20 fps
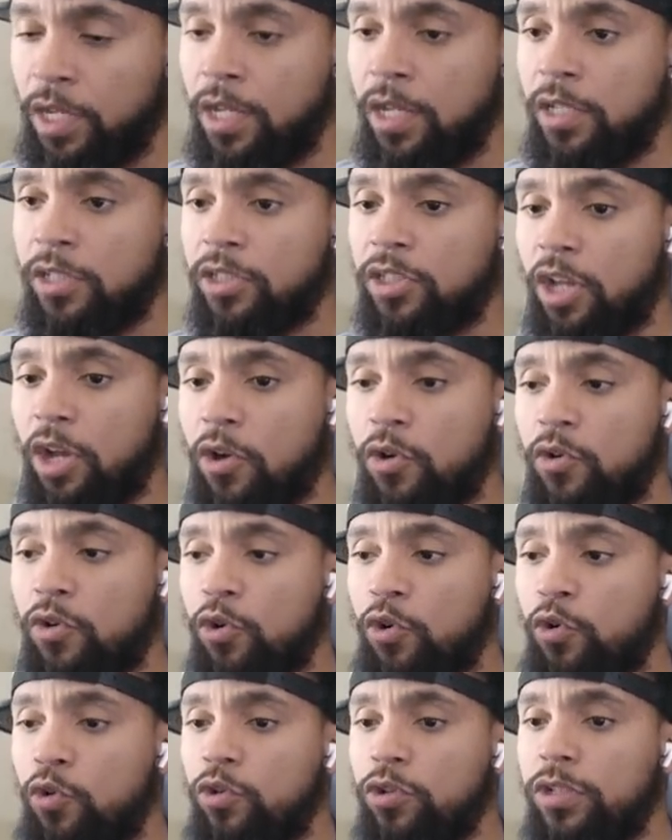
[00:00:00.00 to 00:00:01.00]
So
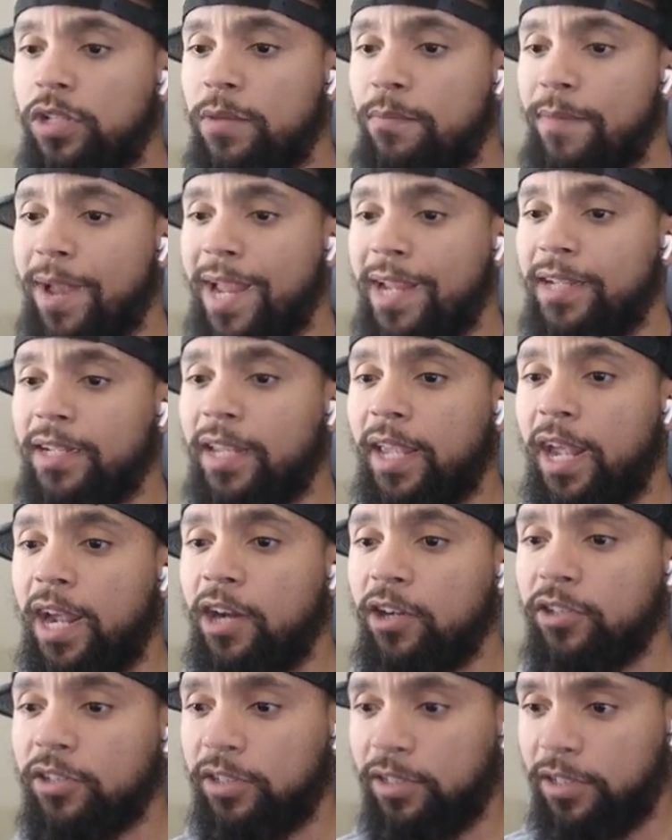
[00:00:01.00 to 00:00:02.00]
who's the main
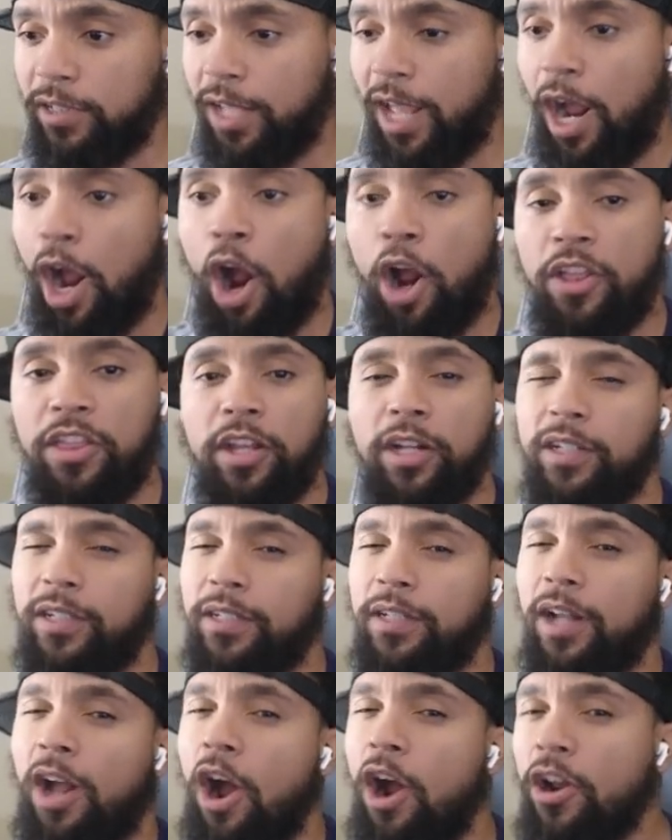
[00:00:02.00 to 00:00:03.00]
character? Like,
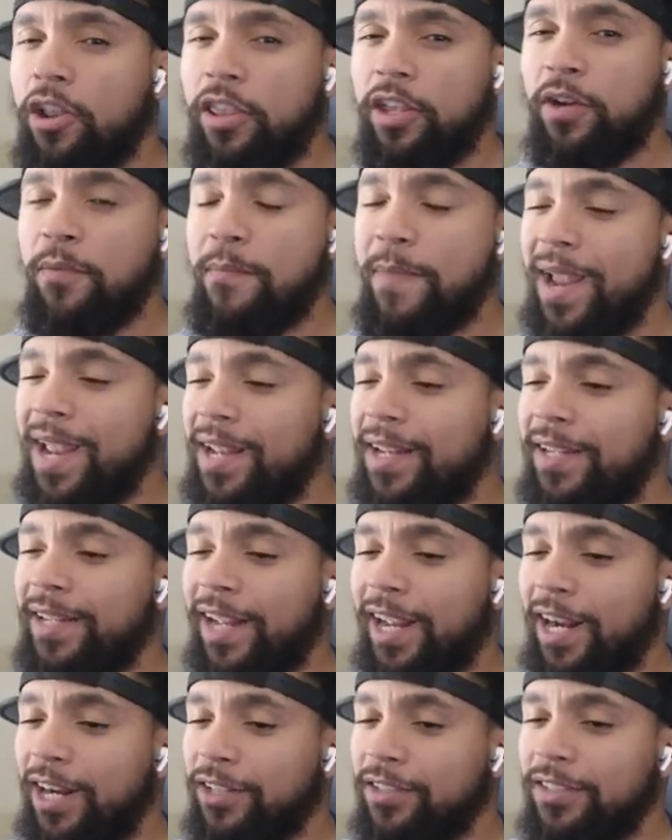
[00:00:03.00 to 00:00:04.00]
are there main
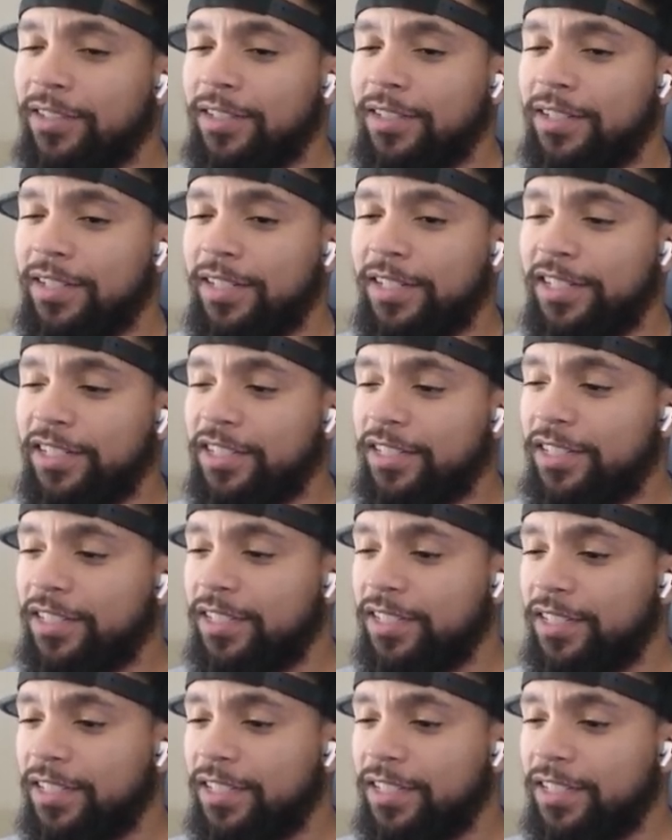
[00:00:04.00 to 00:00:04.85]
characters in this?